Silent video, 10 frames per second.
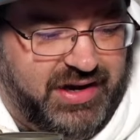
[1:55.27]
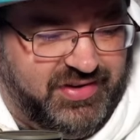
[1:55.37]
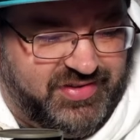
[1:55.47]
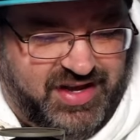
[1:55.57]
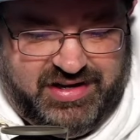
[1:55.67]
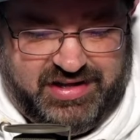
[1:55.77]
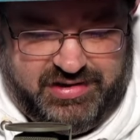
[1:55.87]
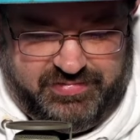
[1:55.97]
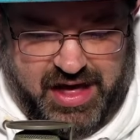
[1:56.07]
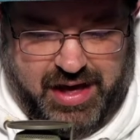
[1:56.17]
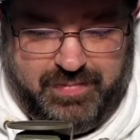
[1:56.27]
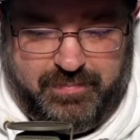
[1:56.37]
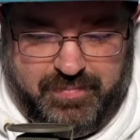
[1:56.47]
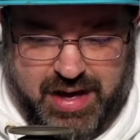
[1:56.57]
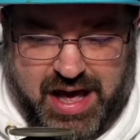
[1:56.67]
does any of that
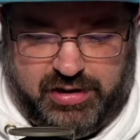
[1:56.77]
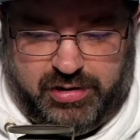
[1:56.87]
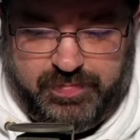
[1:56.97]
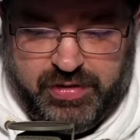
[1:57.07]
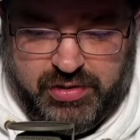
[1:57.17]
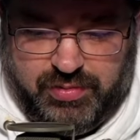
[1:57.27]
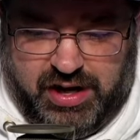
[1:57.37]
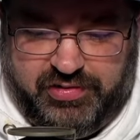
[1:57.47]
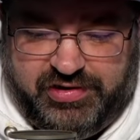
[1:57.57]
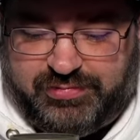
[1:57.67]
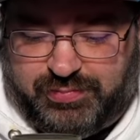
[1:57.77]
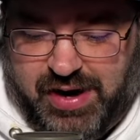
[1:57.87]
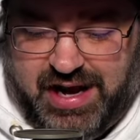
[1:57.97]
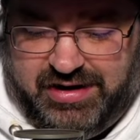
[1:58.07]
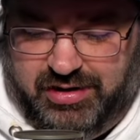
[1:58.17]
matter? Well, this
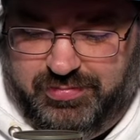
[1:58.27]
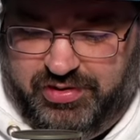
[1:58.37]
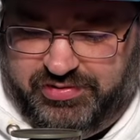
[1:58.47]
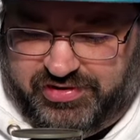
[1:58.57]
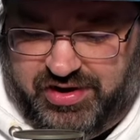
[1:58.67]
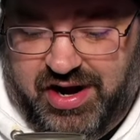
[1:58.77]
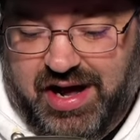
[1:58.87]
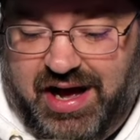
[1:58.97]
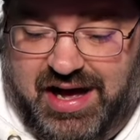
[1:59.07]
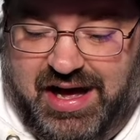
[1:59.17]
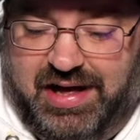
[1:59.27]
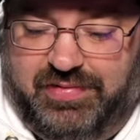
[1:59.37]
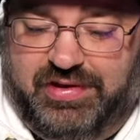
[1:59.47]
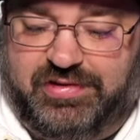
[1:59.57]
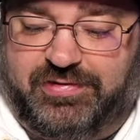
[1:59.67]
random user
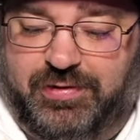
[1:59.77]
on this